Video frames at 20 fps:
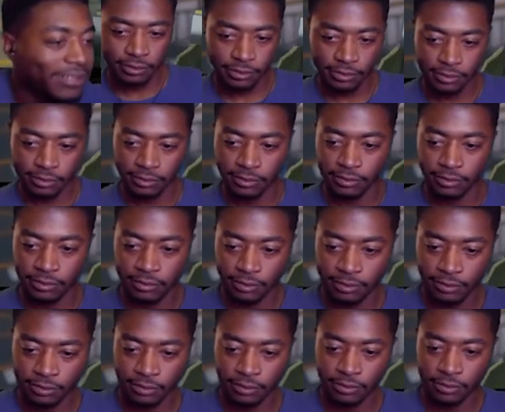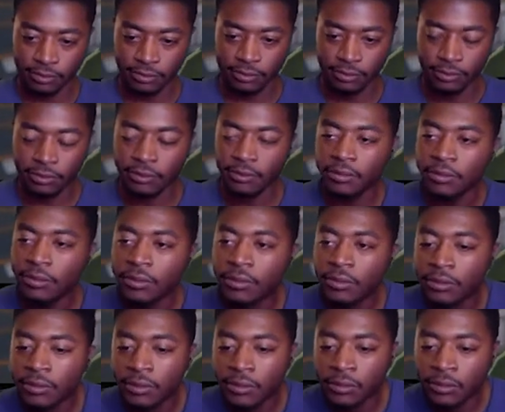Excuse me, someone's calling me.
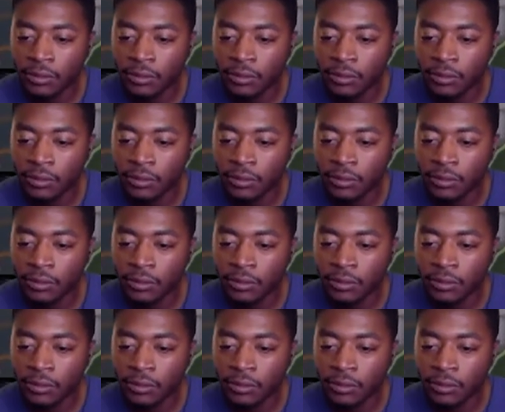